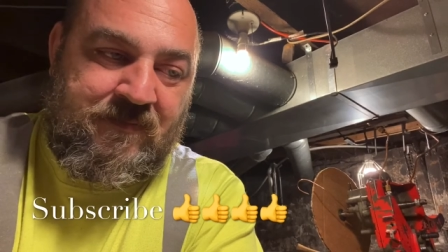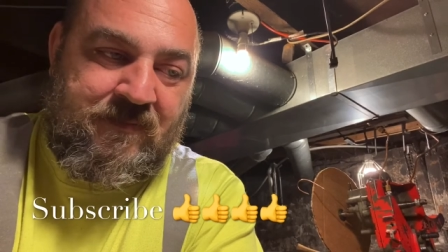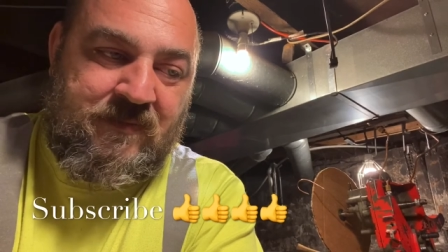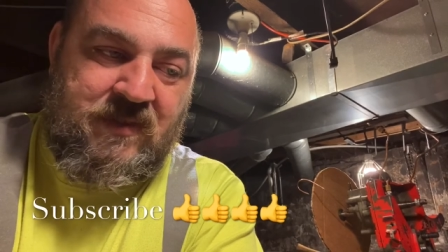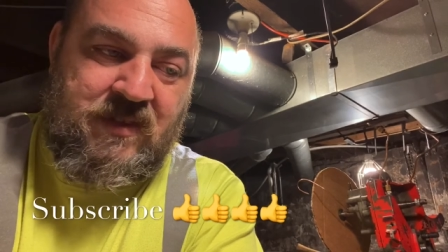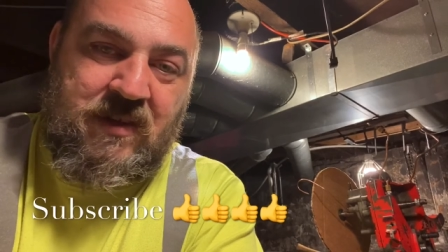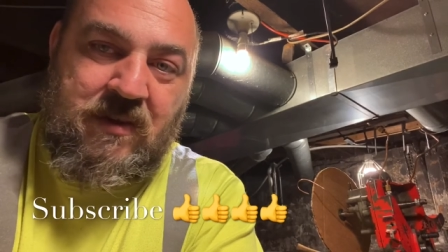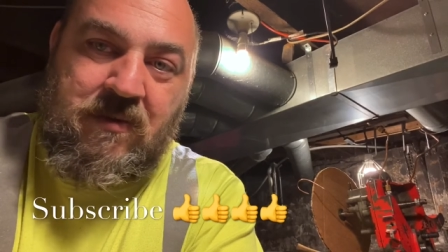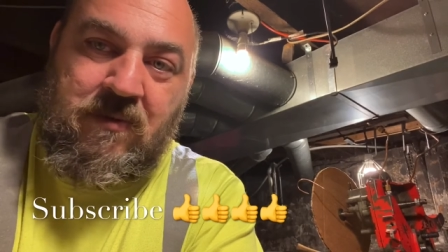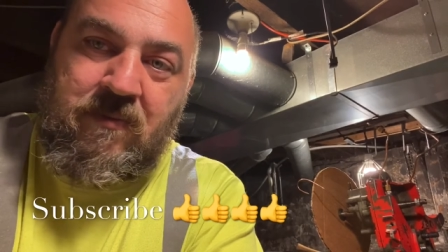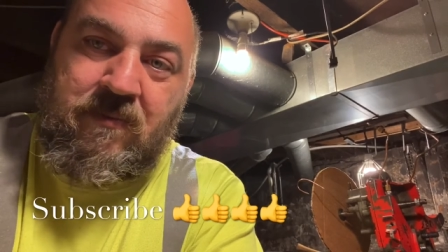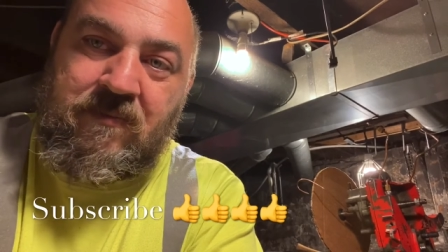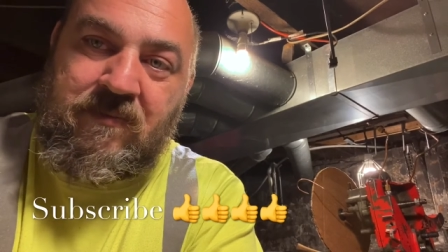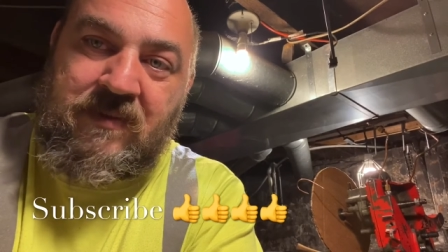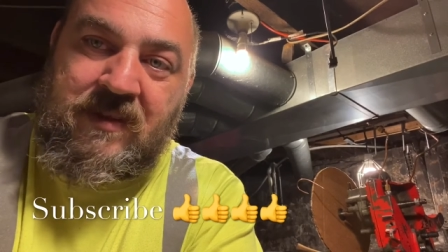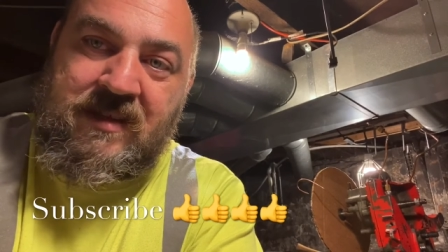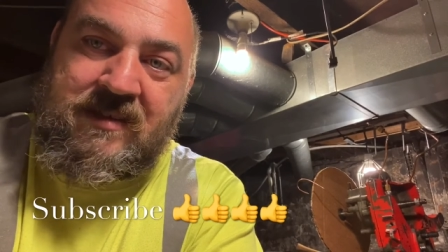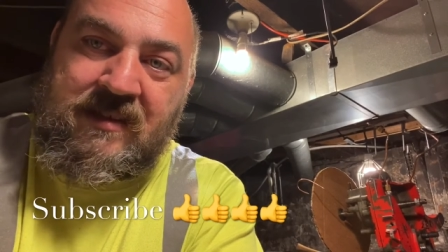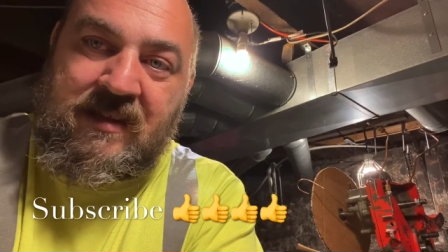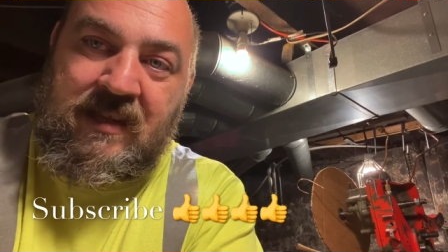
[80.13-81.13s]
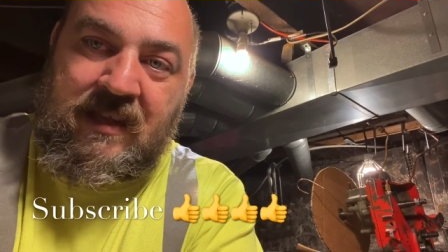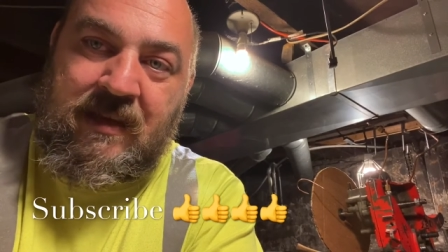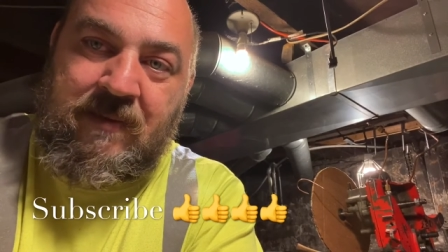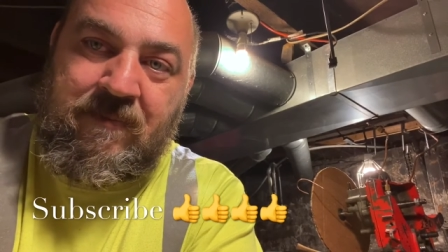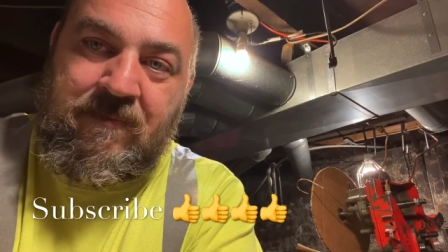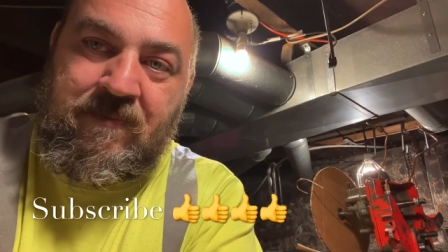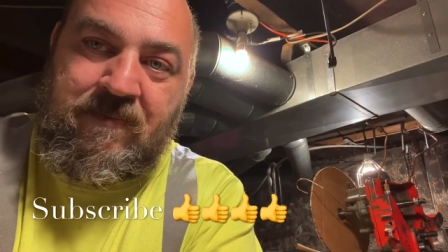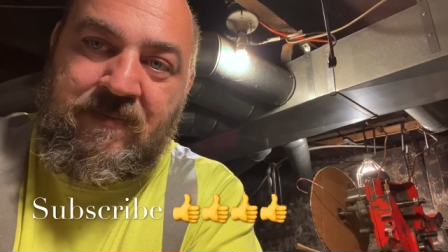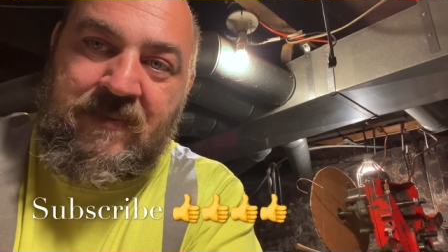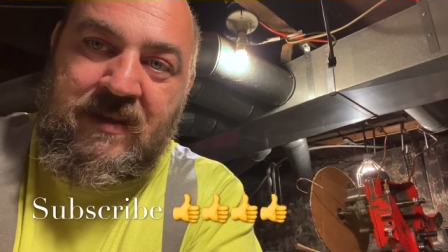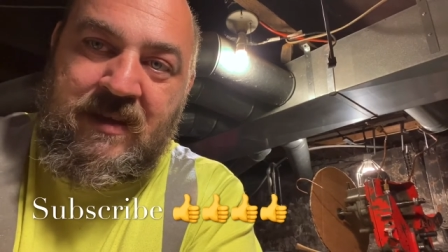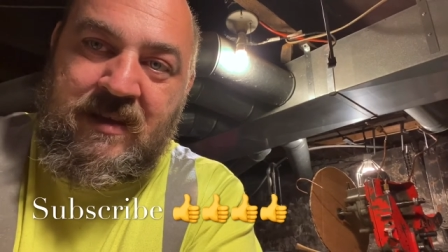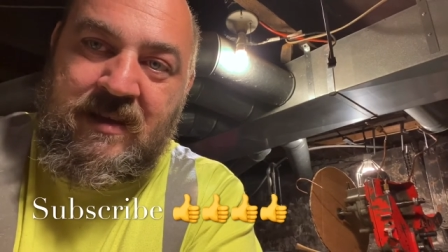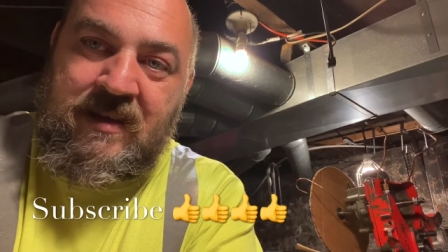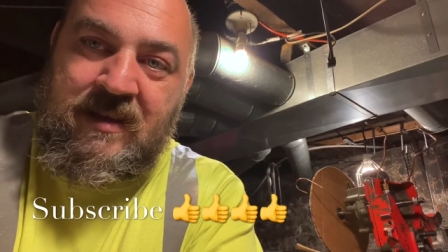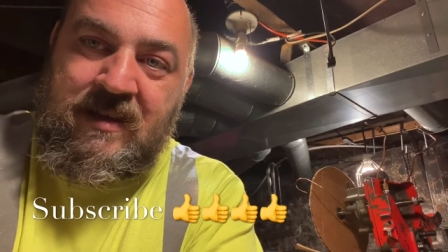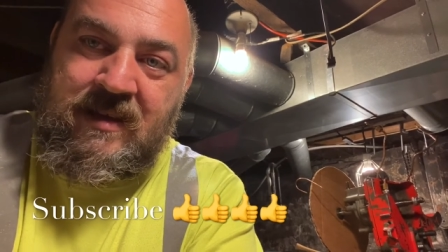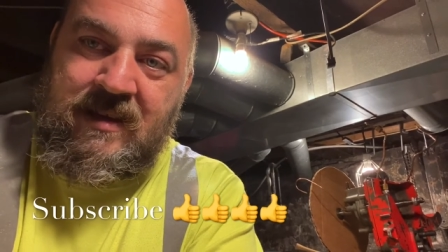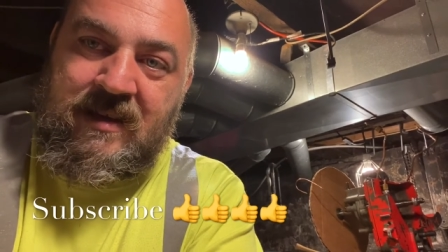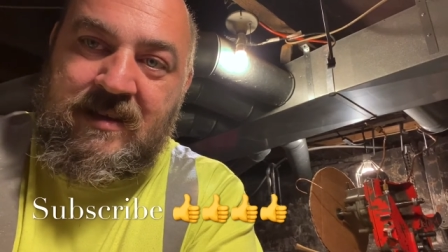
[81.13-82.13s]
So this clip
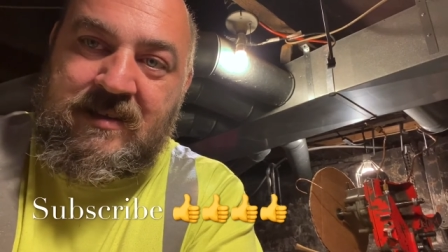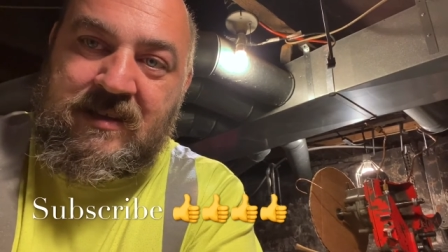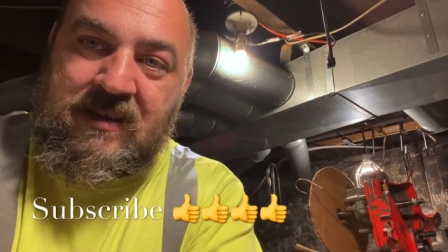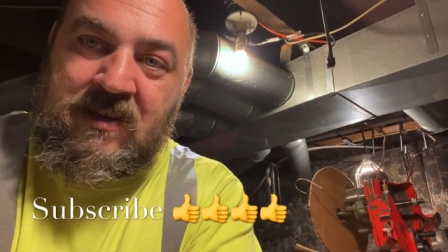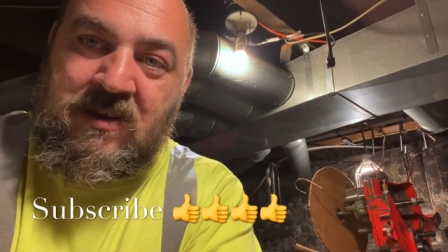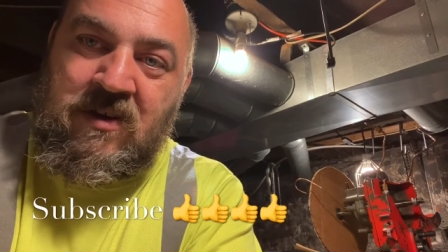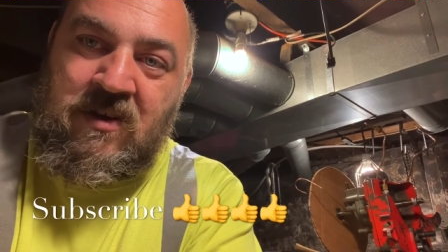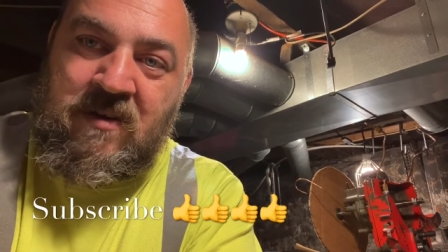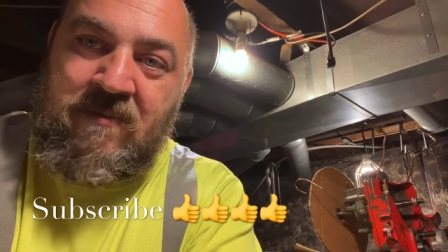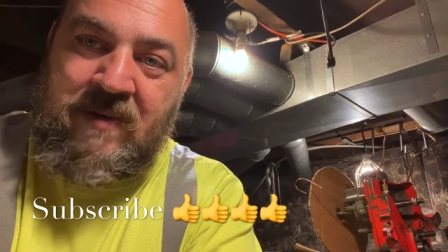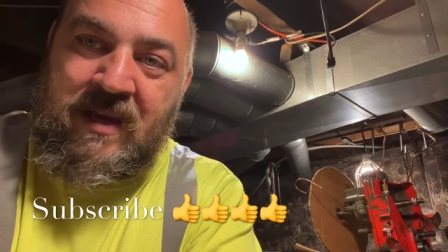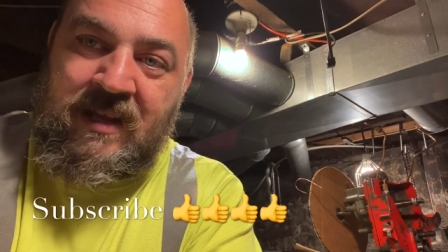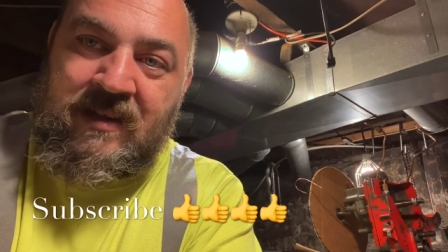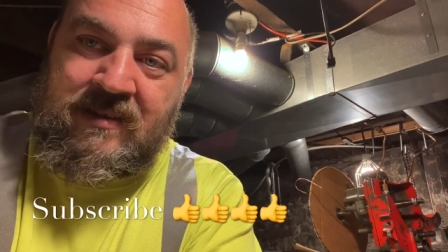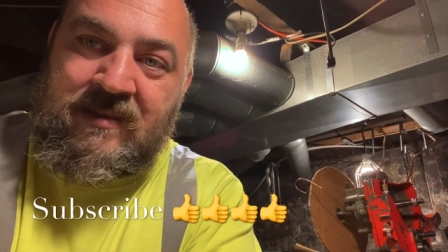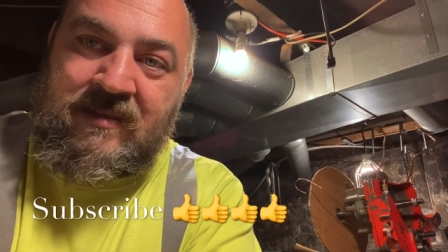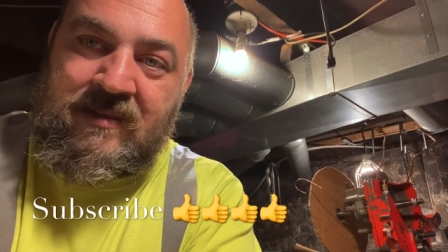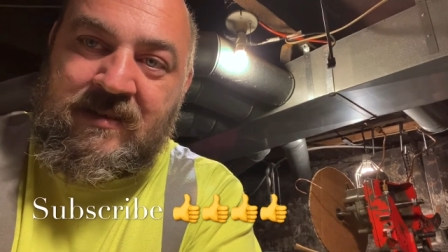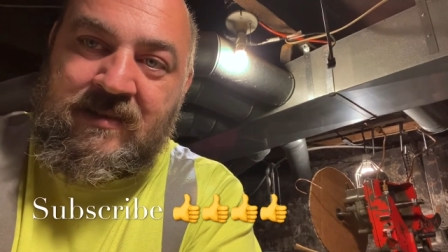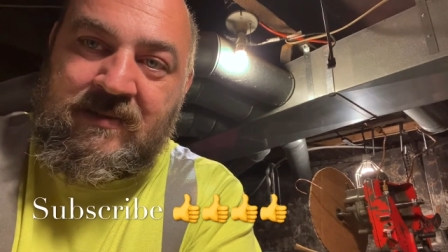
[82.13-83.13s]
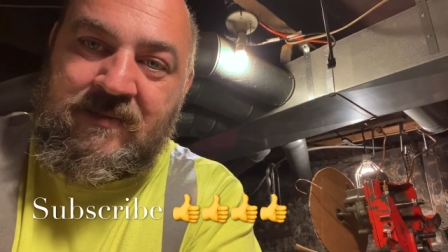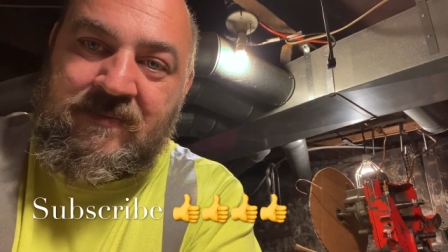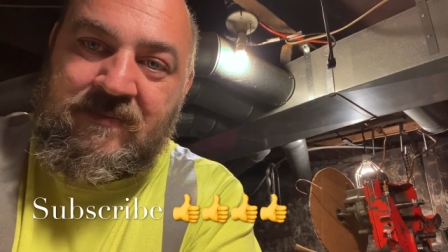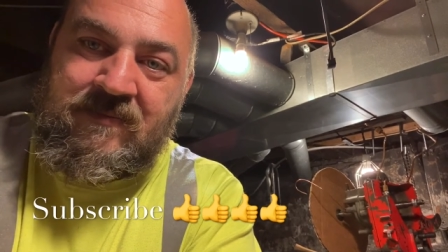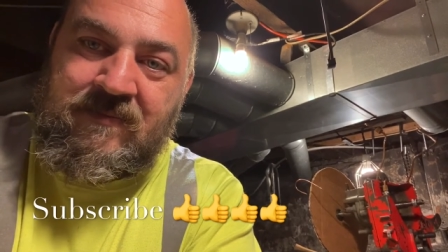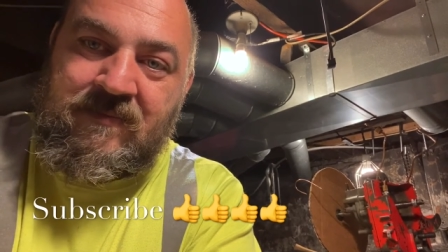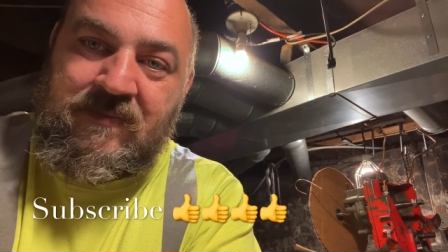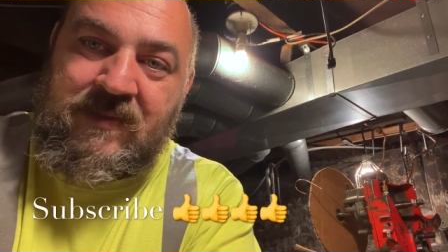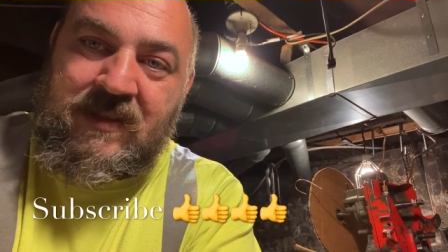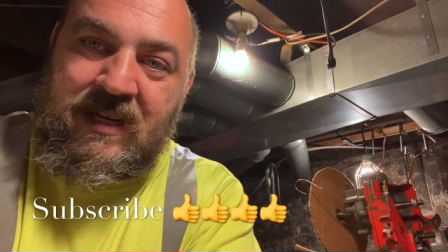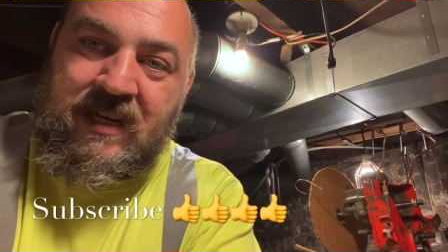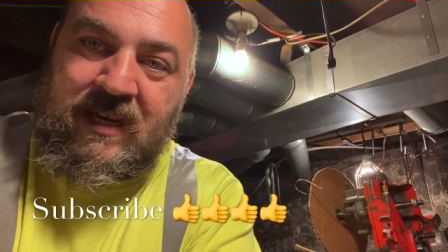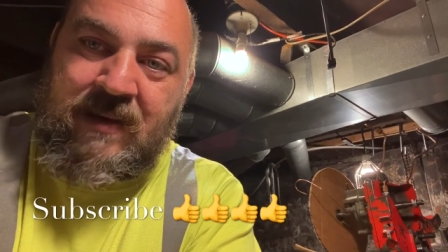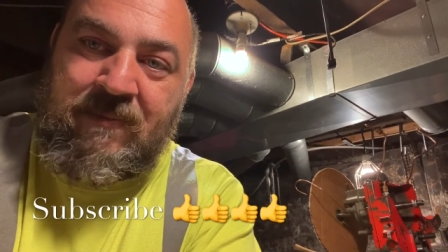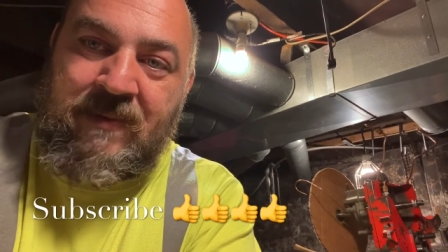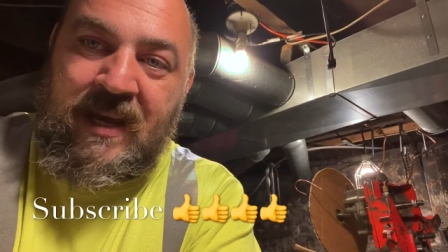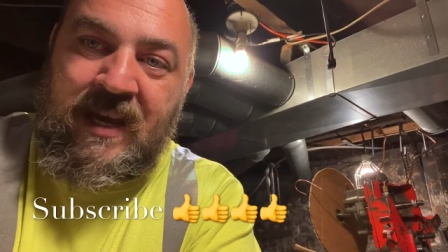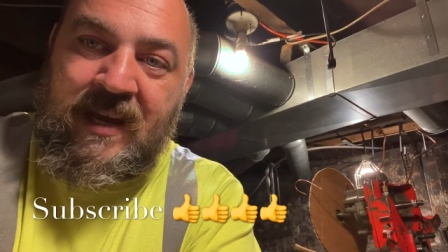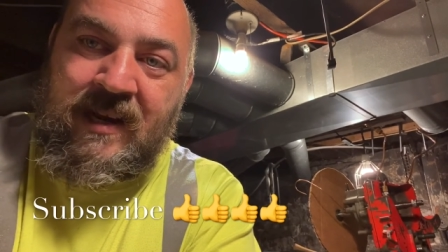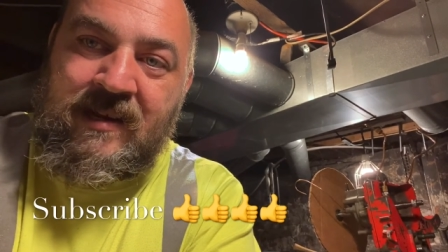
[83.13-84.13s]
is a comment that I
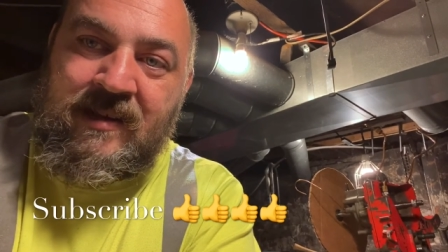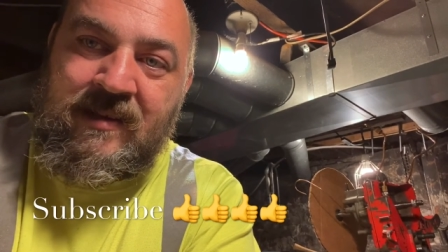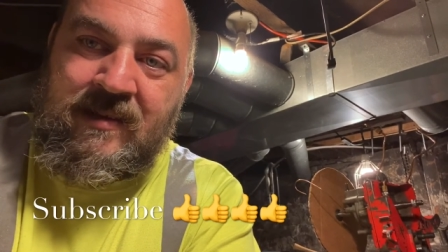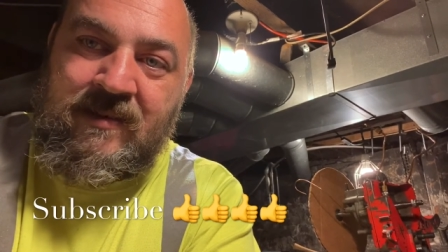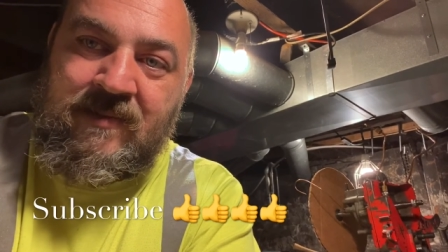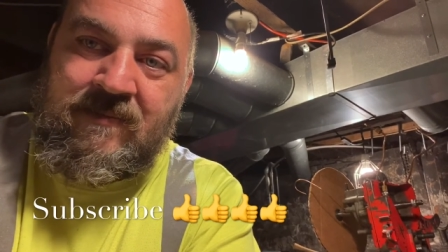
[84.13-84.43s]
made